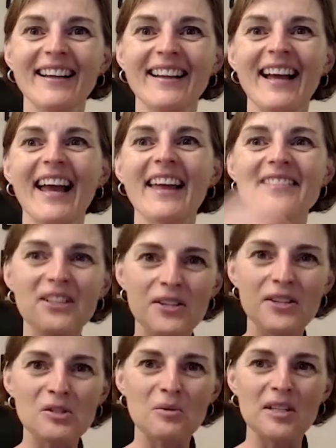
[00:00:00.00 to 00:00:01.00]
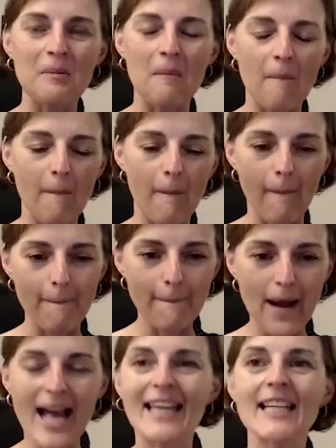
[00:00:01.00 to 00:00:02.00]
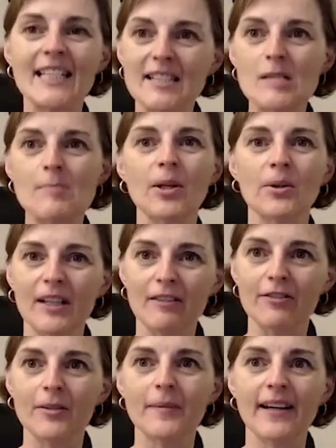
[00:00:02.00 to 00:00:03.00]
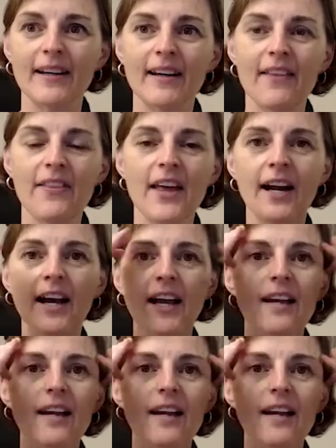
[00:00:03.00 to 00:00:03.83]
And so this was mind exploding for me. And then I